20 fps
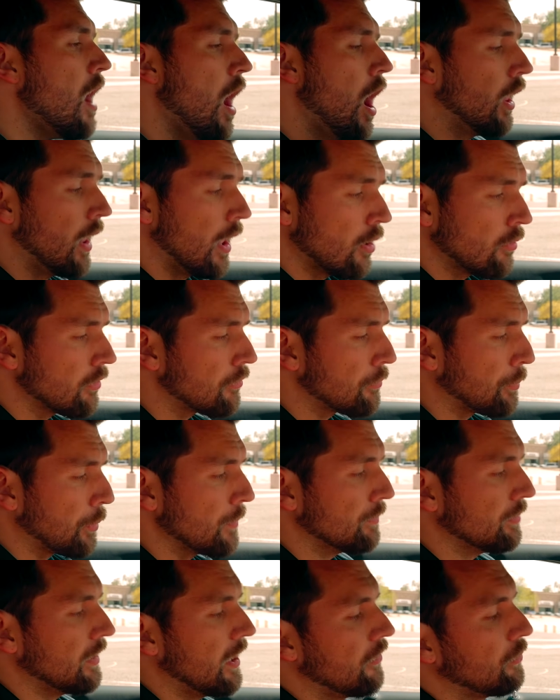Along with
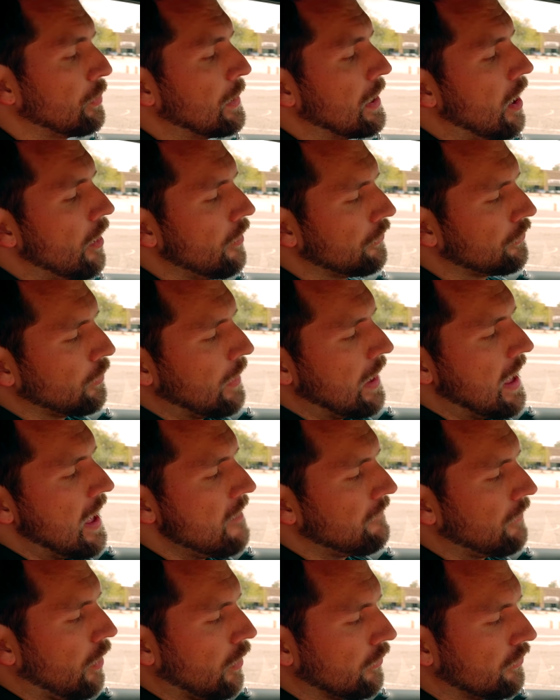Sport Plus, we also
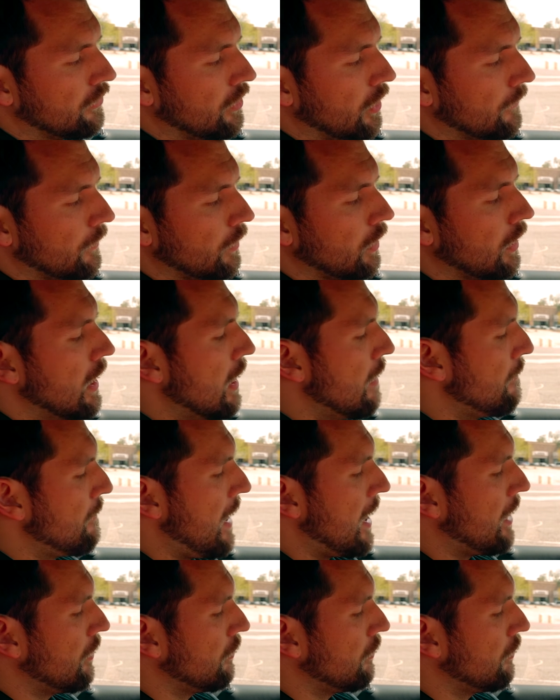have our silver paddle